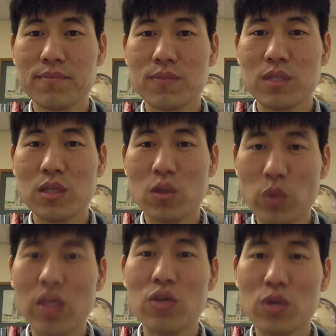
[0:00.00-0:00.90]
So
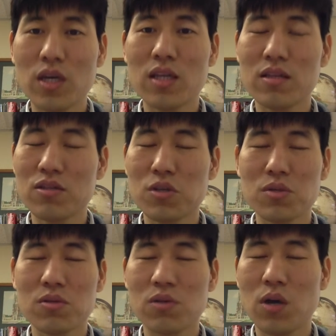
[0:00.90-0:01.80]
you can
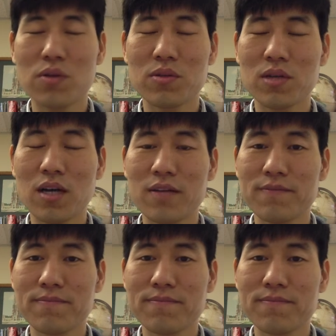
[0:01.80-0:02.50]
just talk to God.